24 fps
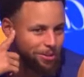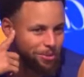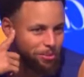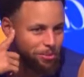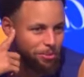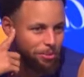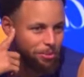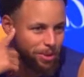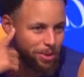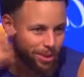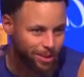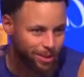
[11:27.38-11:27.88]

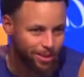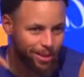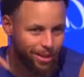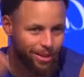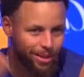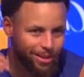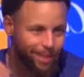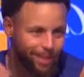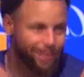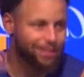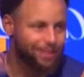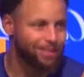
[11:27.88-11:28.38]
But then that
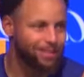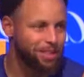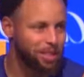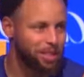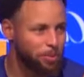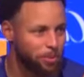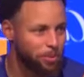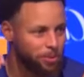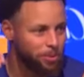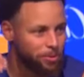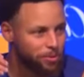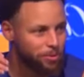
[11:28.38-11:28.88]
next
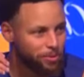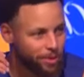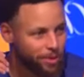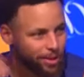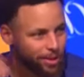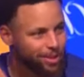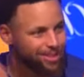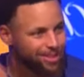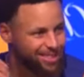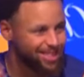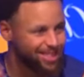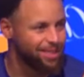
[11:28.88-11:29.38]
step of the
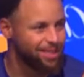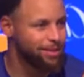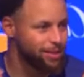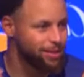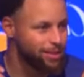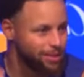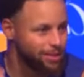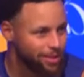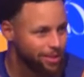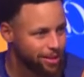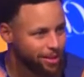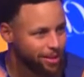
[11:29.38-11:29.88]

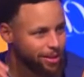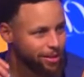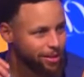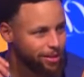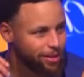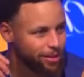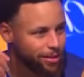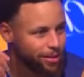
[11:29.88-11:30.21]
consistency,